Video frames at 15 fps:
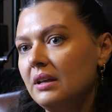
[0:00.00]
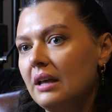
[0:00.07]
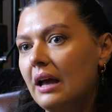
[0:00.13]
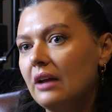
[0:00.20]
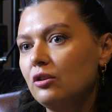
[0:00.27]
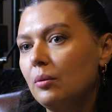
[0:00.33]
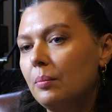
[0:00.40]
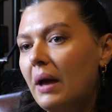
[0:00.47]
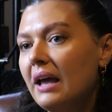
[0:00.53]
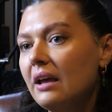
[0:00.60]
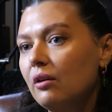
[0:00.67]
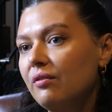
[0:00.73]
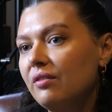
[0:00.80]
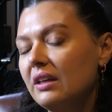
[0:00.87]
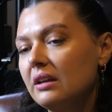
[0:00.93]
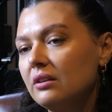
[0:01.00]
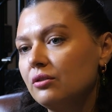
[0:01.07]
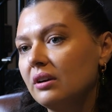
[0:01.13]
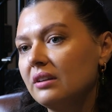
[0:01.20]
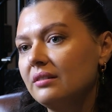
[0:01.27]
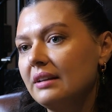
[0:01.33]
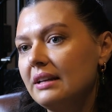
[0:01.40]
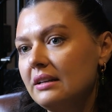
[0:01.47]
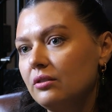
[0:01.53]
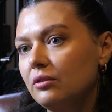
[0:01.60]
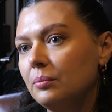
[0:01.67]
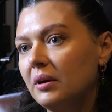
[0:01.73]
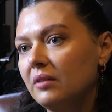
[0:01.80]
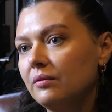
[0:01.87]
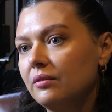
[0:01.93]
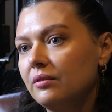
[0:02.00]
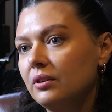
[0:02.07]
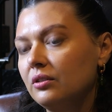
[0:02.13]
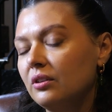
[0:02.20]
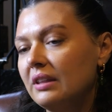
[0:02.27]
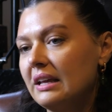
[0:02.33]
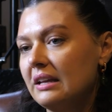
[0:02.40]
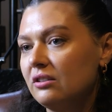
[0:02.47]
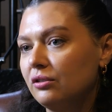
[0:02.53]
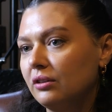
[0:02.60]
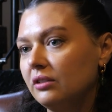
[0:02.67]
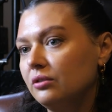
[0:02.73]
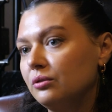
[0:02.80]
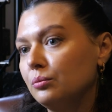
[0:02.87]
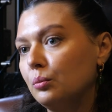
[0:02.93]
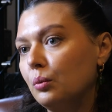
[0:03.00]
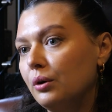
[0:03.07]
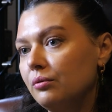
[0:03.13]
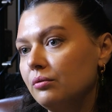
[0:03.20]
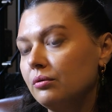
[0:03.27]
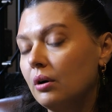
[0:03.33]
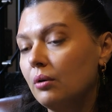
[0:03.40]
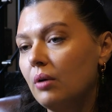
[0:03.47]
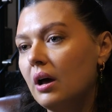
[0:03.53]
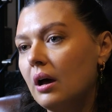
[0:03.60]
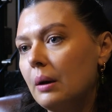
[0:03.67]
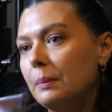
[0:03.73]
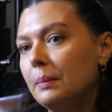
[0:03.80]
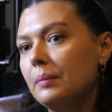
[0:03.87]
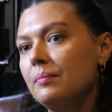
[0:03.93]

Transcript: and you'll pay off the interest each month, so the interest won't roll up.